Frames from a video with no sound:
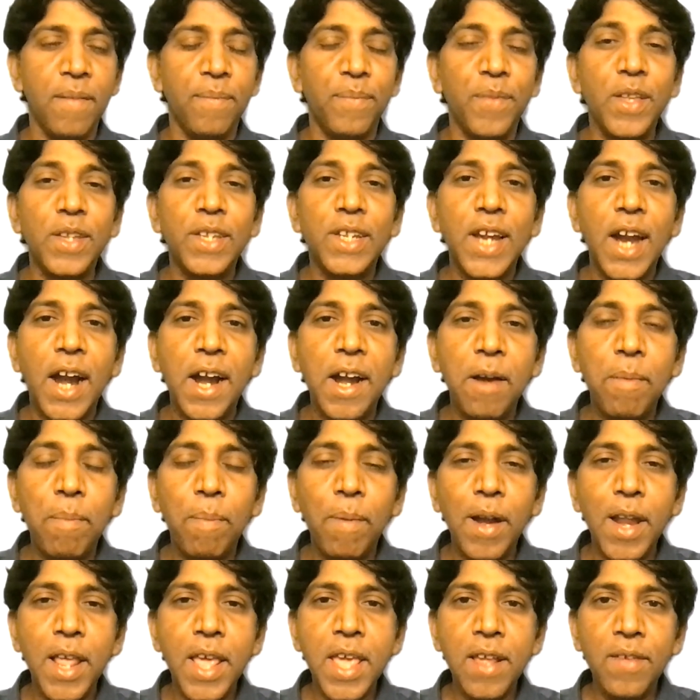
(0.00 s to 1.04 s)
They started
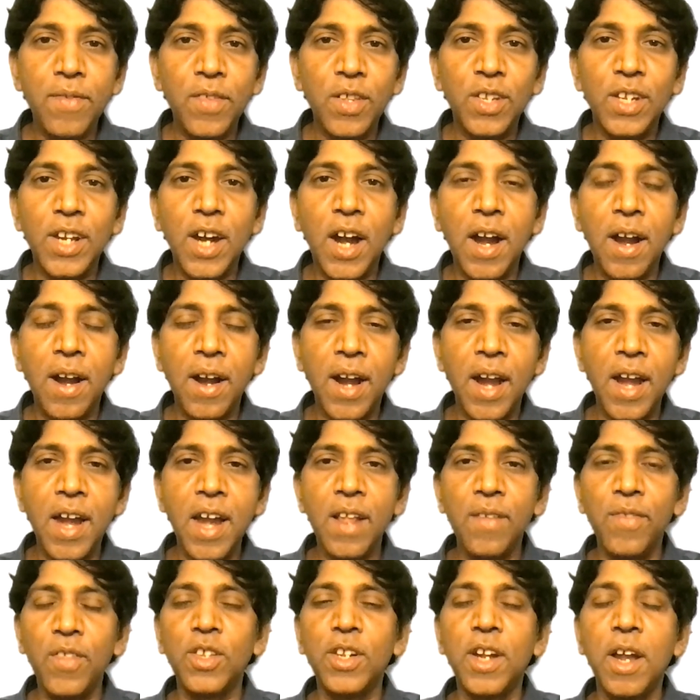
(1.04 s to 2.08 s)
playing, they started
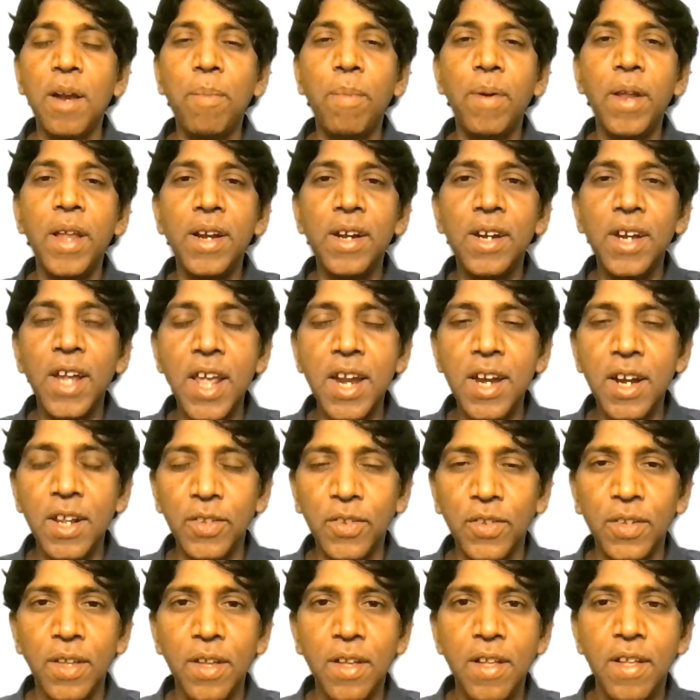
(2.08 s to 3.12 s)
running, they started playing
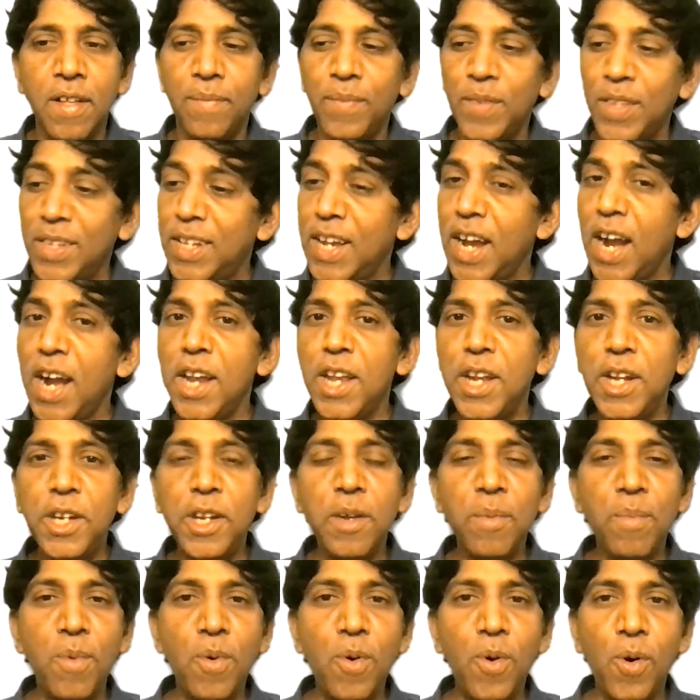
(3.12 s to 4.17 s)
tennis, they started eating
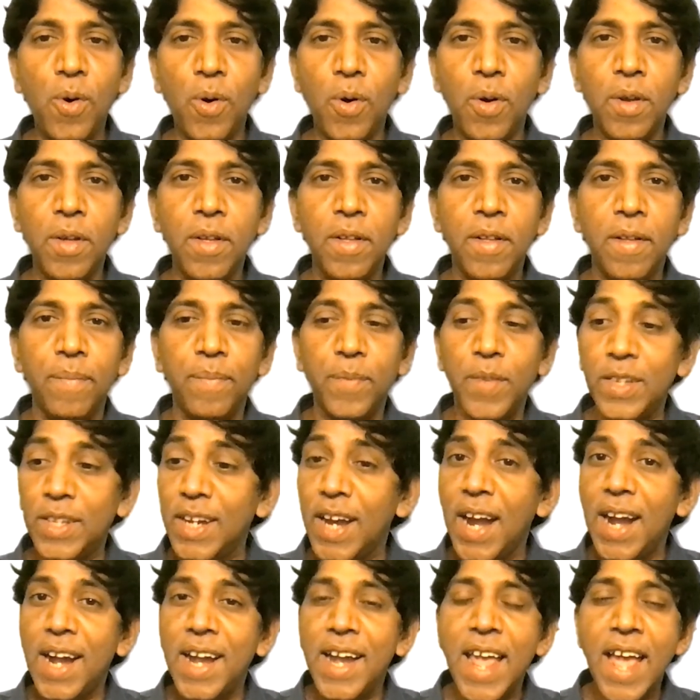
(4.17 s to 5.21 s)
more, they
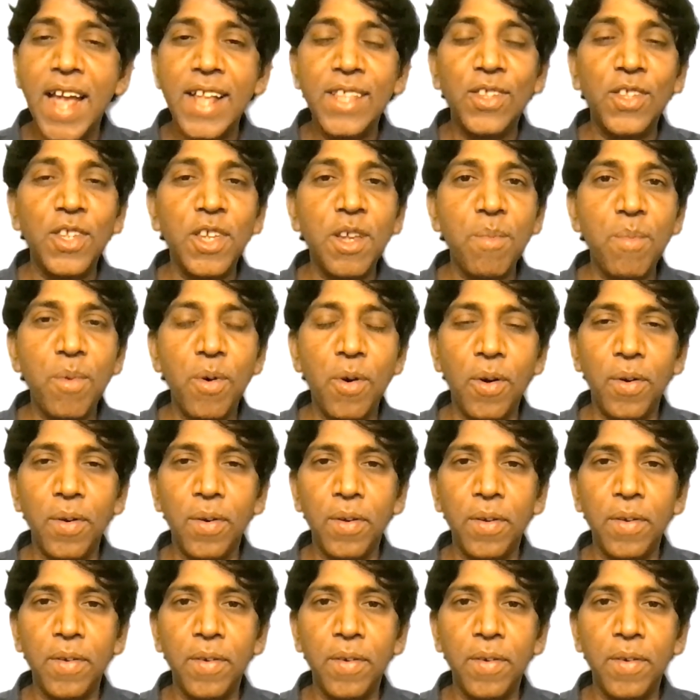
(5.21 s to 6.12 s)
started dancing more.